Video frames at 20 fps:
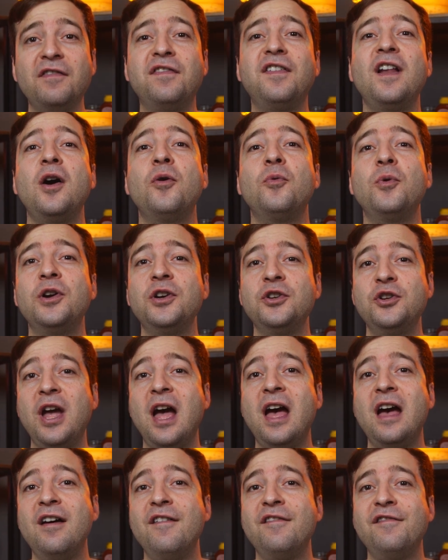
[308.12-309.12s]
flour you
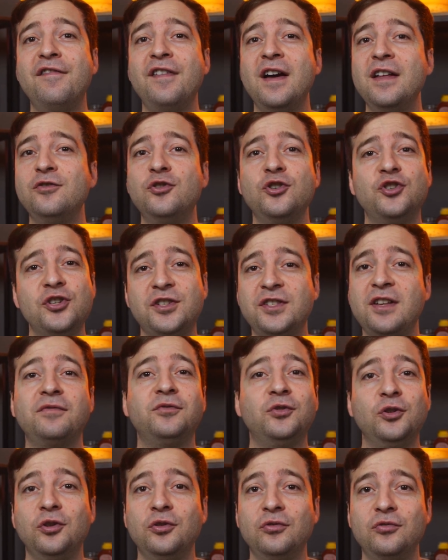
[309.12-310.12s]
have, and you just have
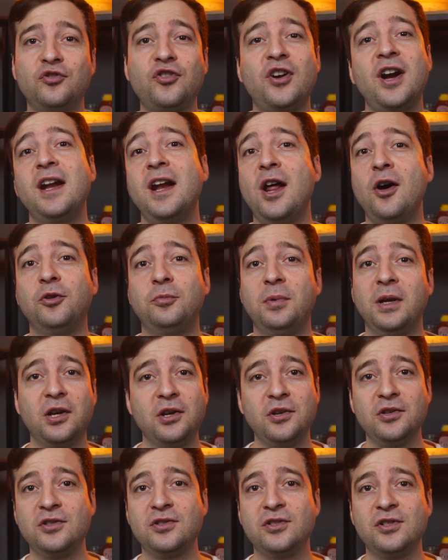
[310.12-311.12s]
to try it out
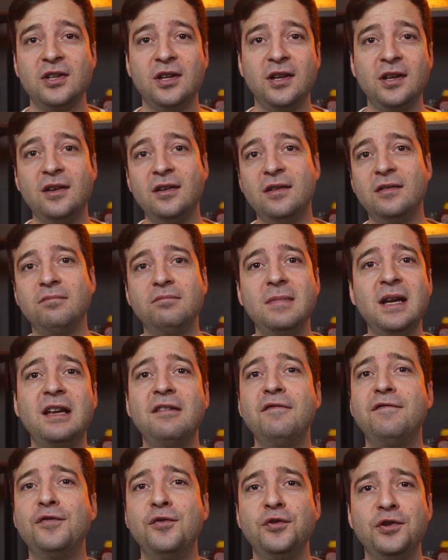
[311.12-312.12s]
because
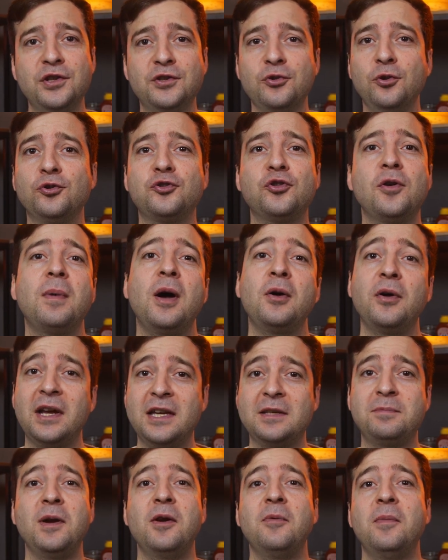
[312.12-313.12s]
making food is also about
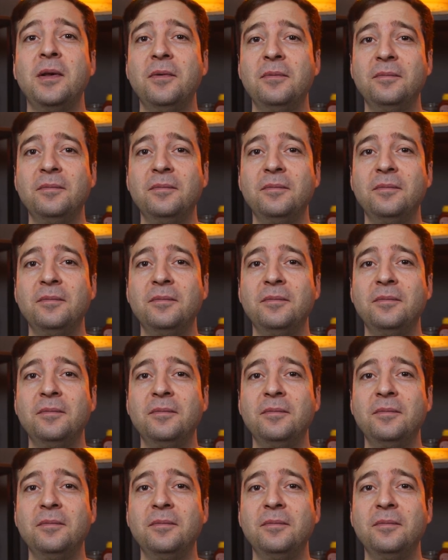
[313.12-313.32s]
experiment.